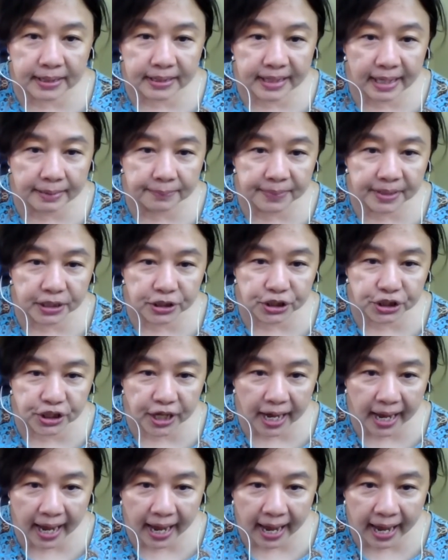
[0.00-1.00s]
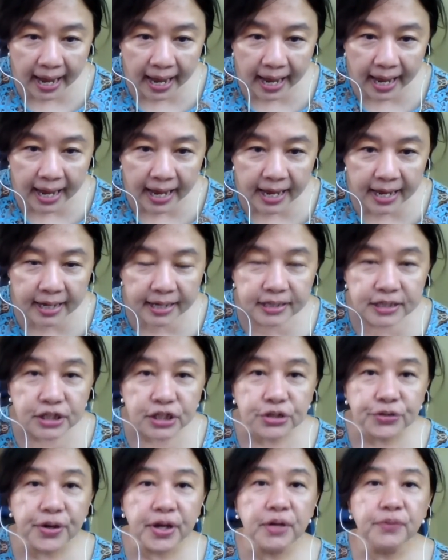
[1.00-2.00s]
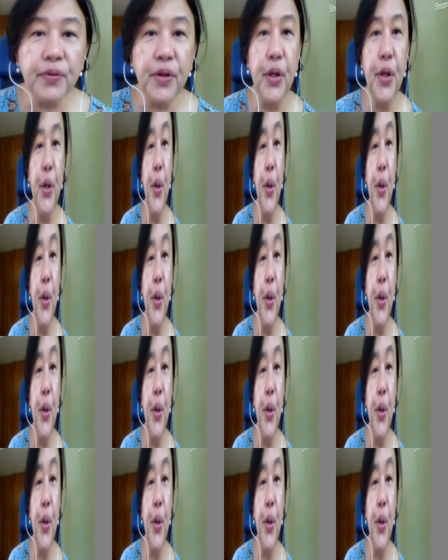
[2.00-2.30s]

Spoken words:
Let me share screen with